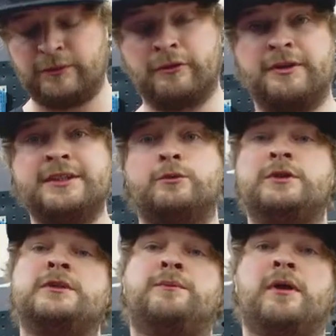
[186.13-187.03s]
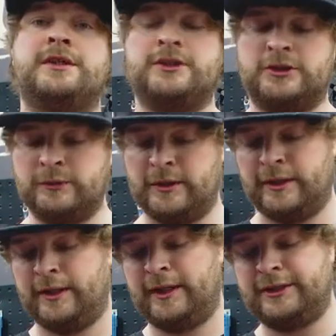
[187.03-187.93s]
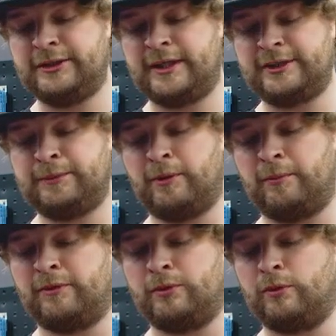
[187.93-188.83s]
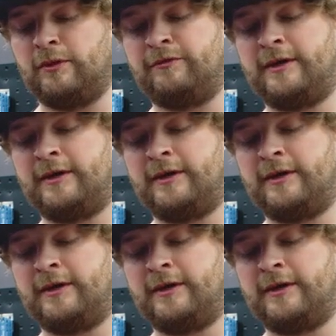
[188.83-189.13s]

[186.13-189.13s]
the reason we supplied 2 is you can actually pop the tool on the